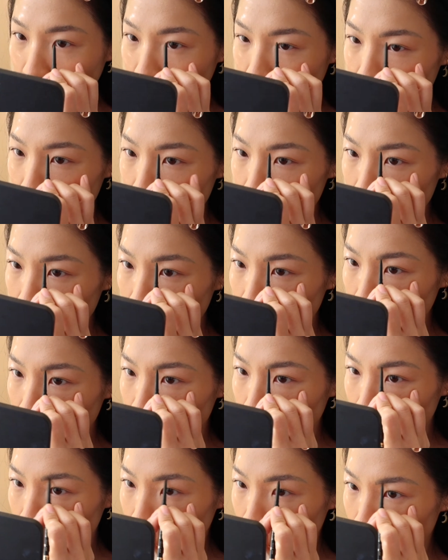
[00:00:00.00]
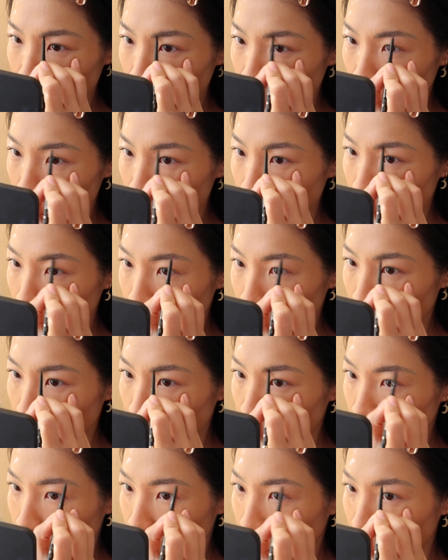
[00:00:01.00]
as the pro and con. Yeah,
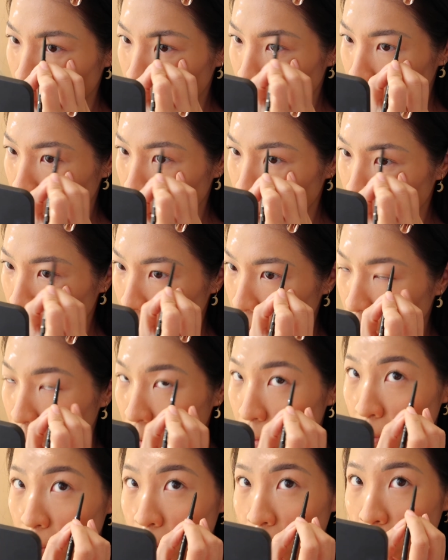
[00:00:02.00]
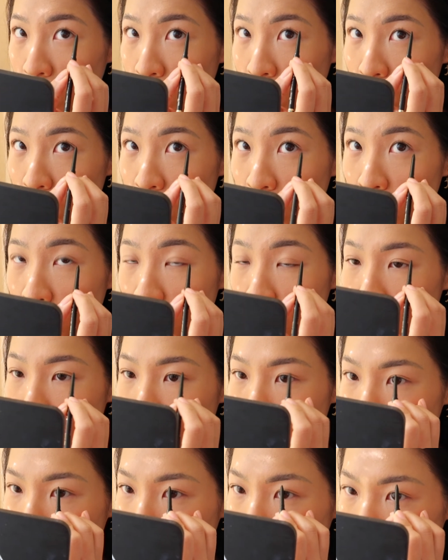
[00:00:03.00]
so I will also link it down below
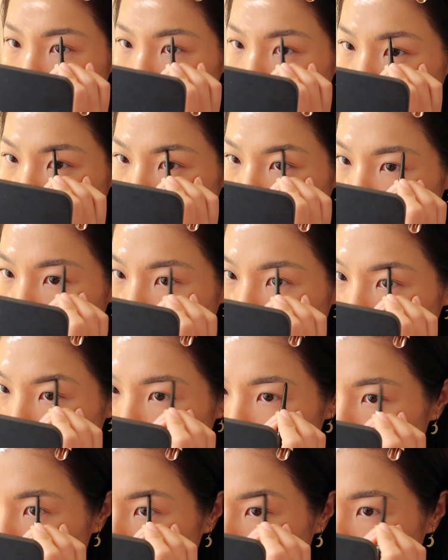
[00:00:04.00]
if you want to check it out.